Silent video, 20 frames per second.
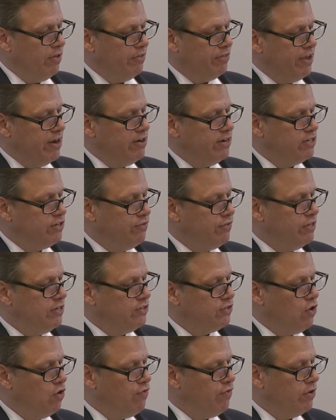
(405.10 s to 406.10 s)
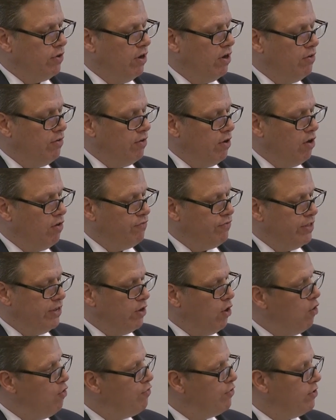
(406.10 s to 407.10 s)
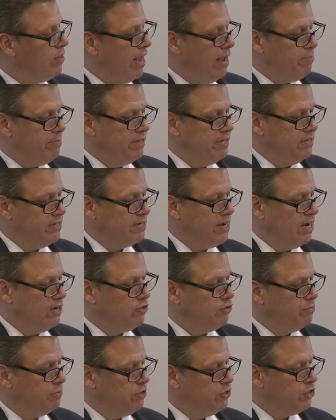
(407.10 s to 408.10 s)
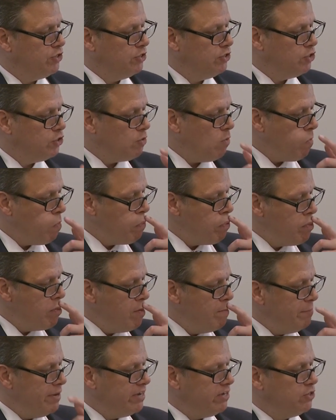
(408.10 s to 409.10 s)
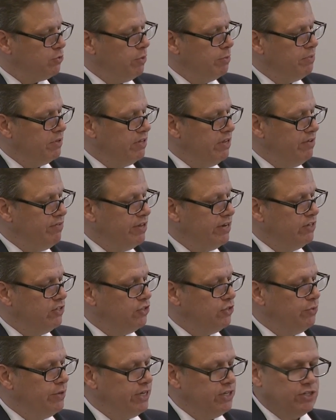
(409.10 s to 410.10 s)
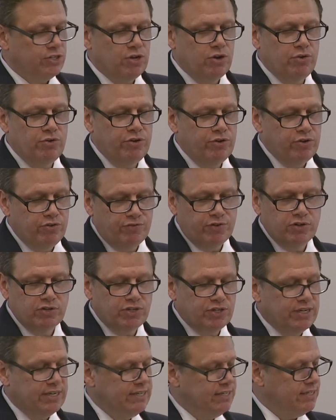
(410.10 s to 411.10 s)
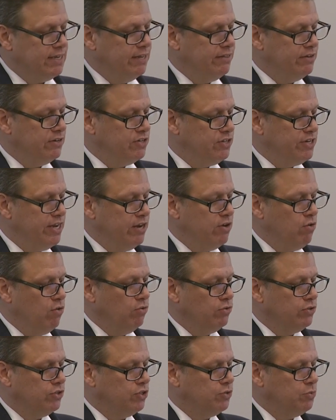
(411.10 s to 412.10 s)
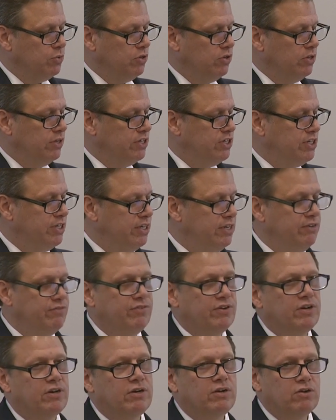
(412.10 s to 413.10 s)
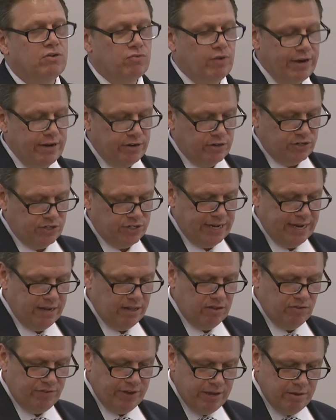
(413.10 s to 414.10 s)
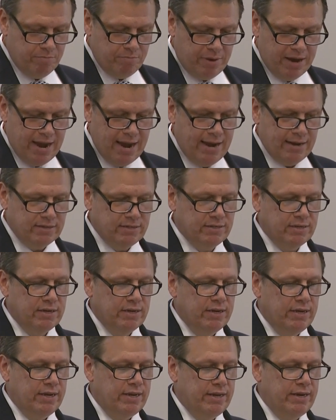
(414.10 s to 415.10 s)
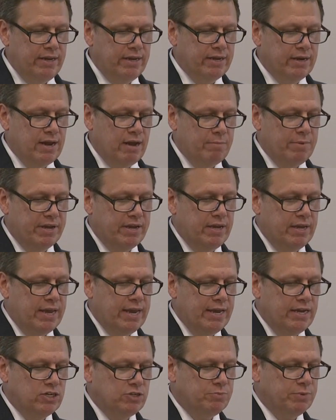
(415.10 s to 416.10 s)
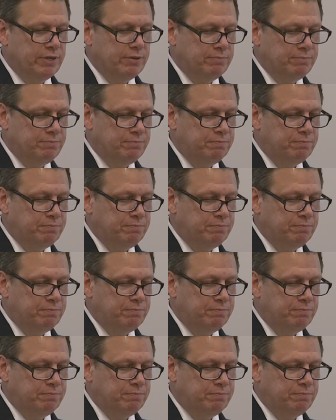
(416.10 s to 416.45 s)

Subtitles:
areas of the overlap in these contributions, because we believe that in doing so, universities and their stakeholders will achieve a greater scale of impact in economic engagement.